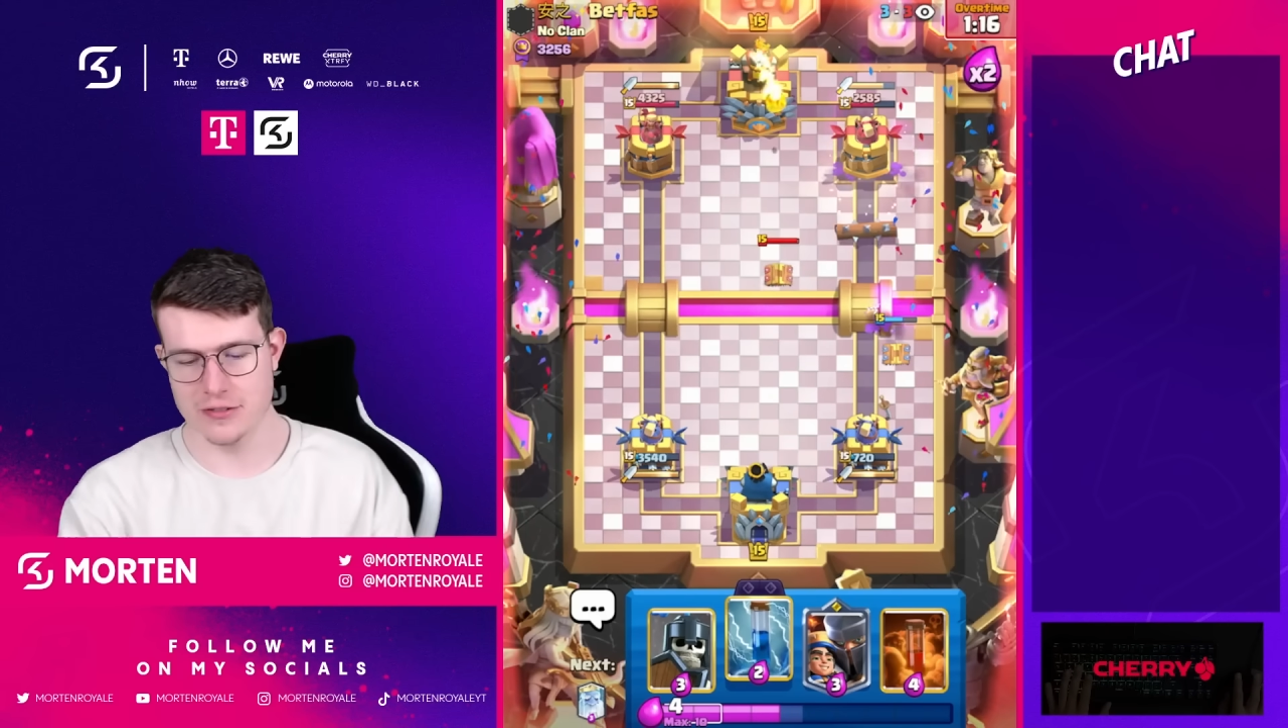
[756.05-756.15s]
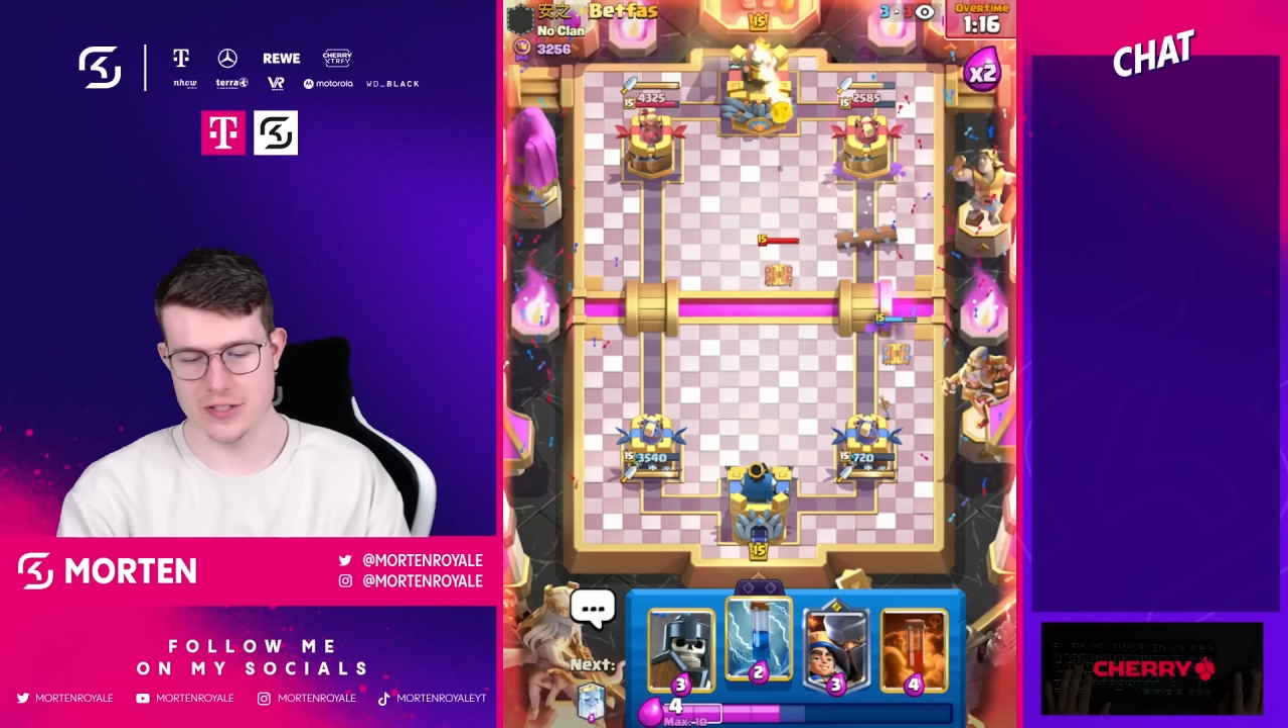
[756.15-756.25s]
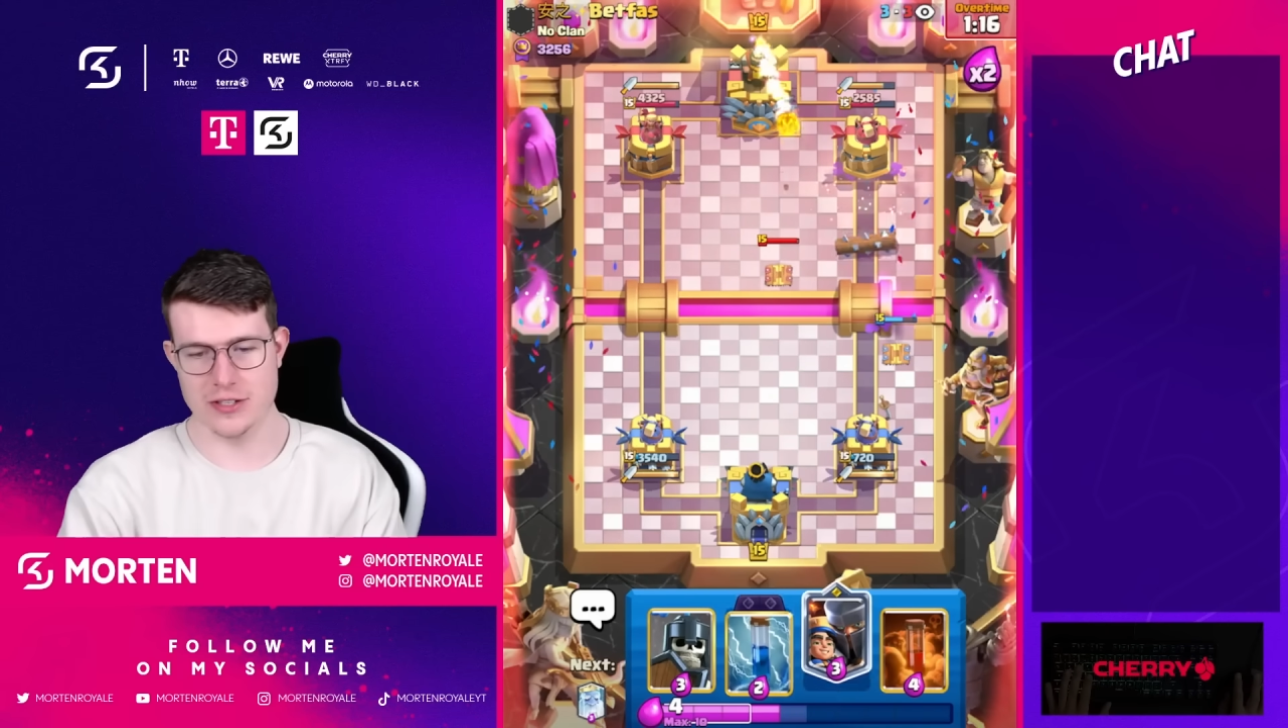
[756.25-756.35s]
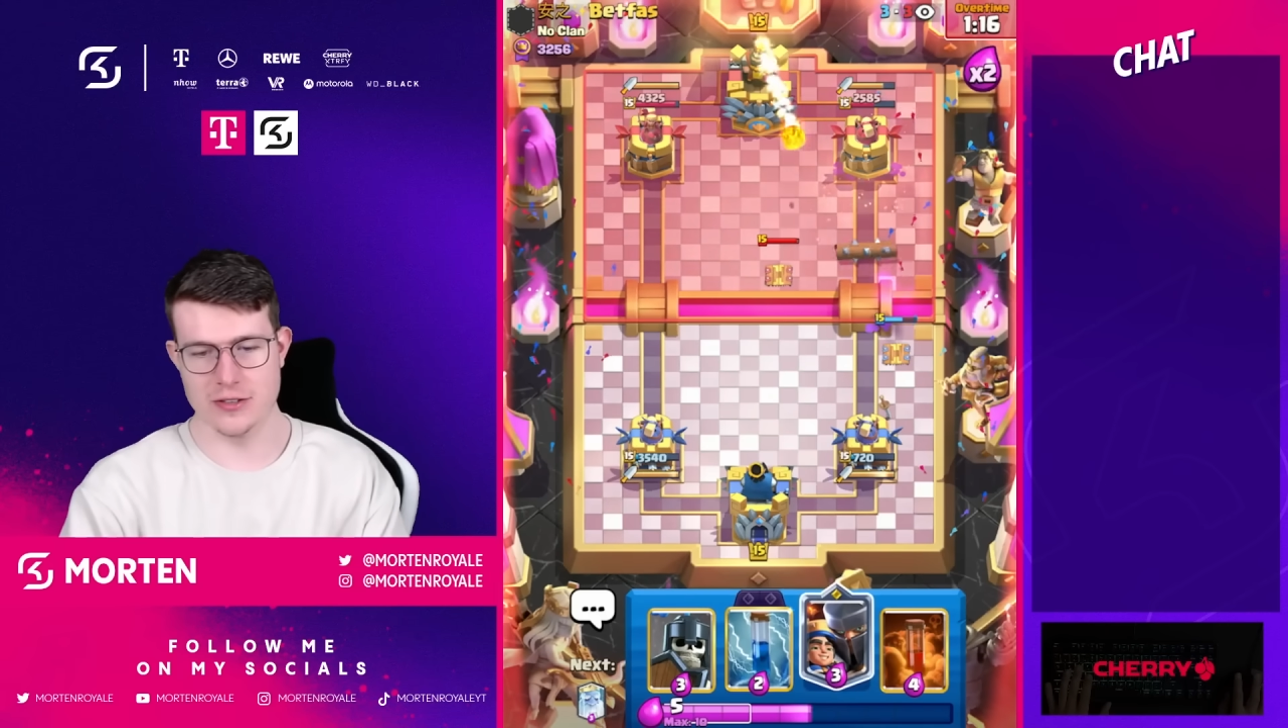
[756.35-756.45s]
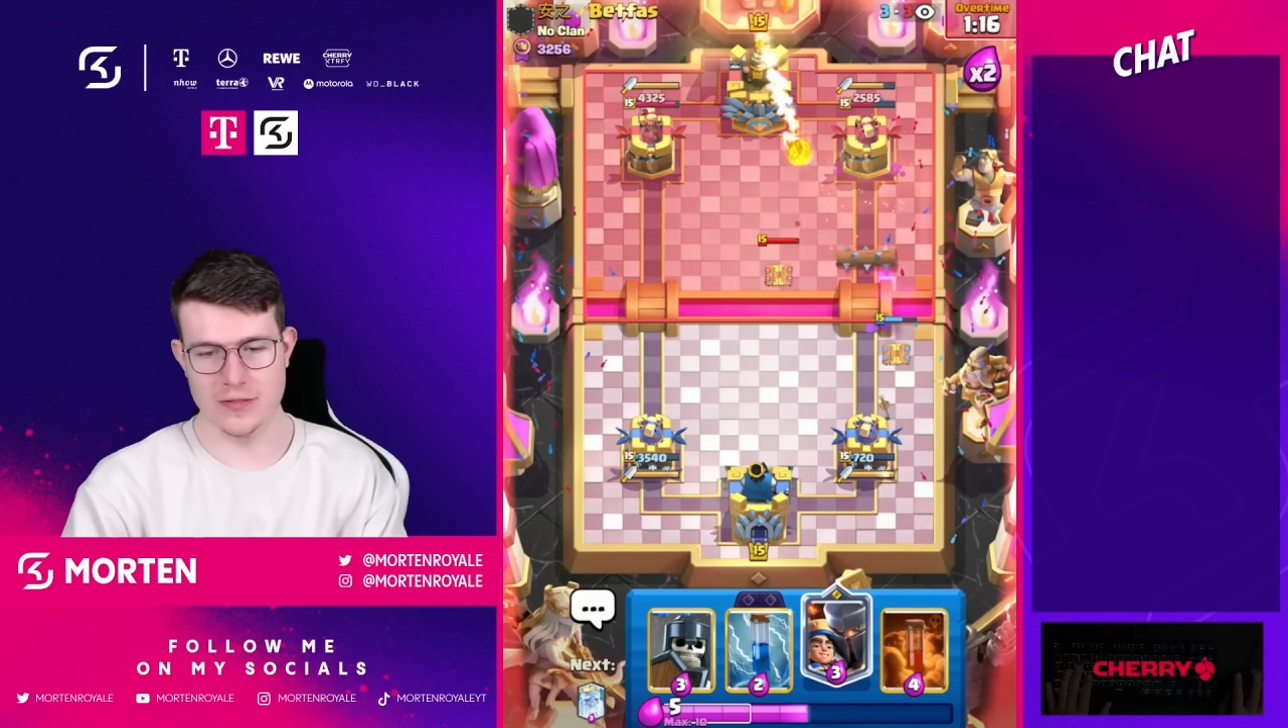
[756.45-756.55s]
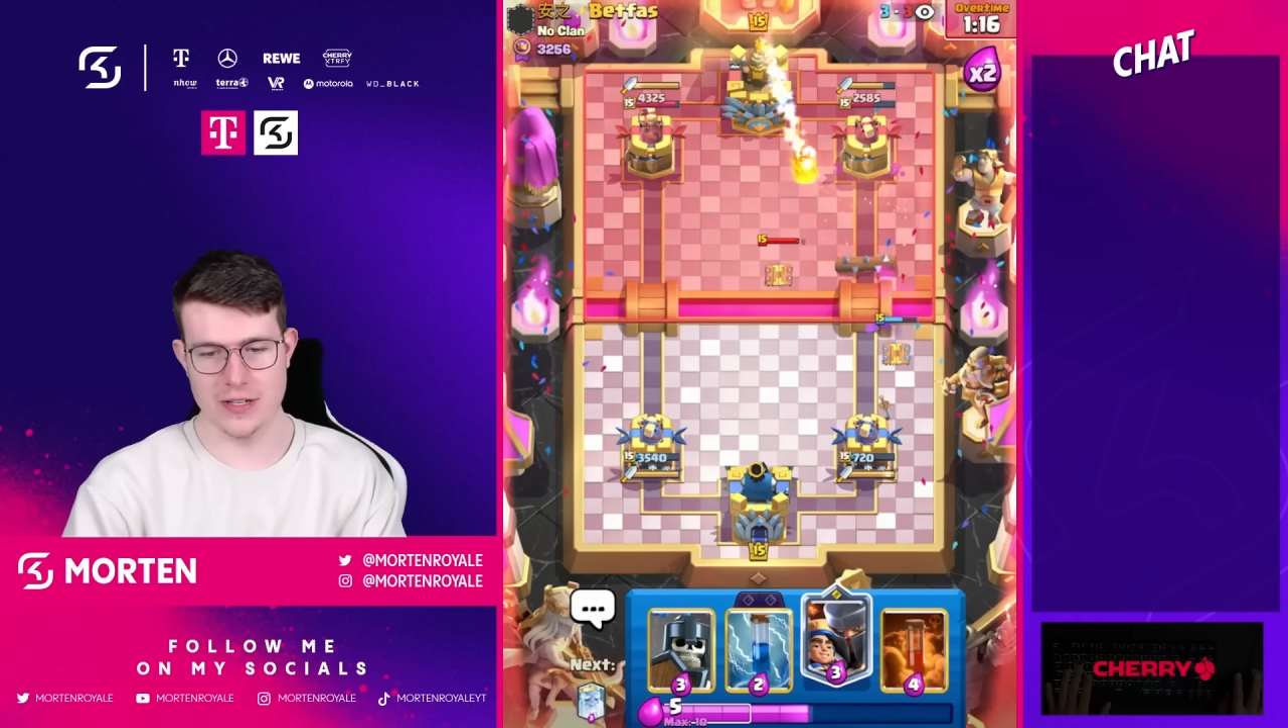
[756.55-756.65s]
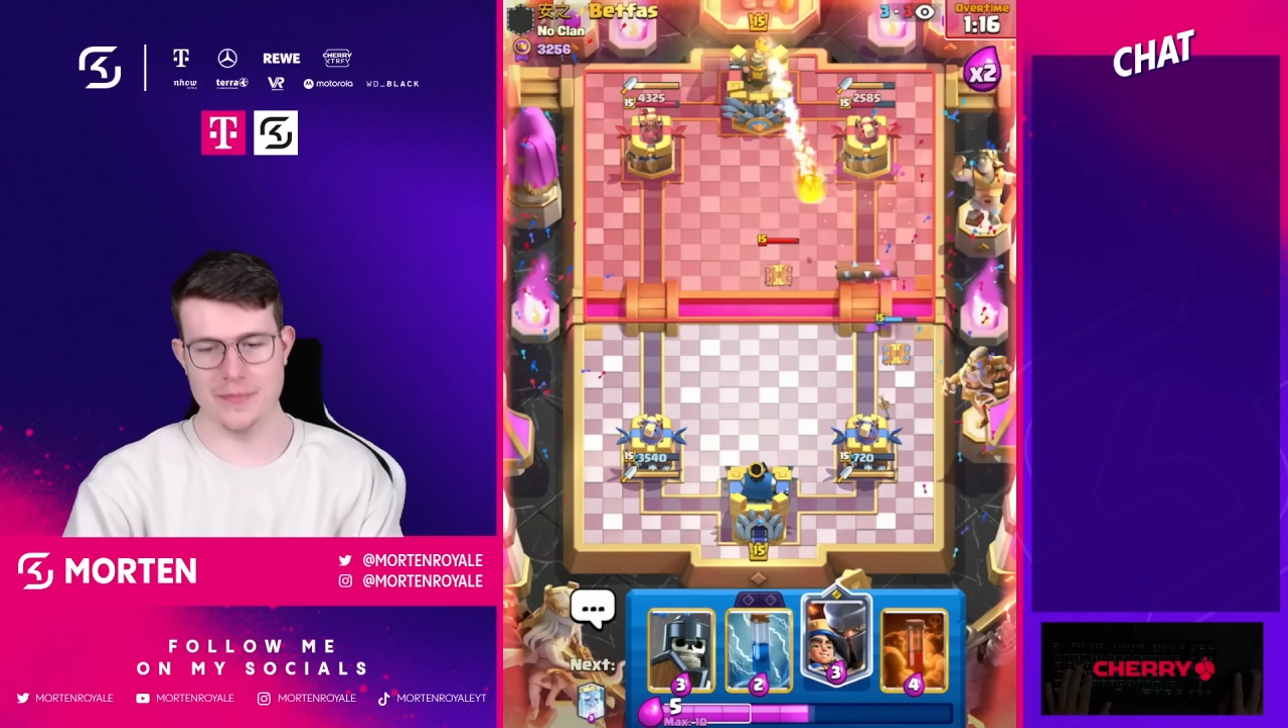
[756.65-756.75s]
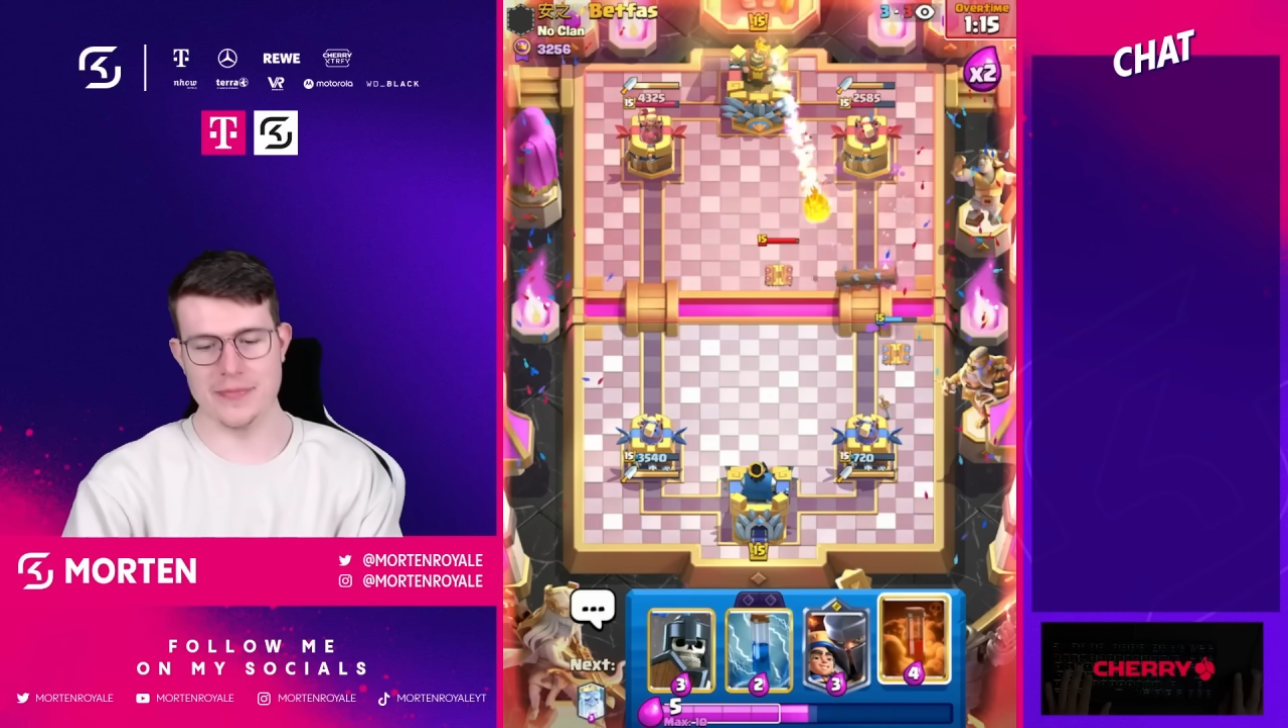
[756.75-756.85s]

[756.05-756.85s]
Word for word: it's over.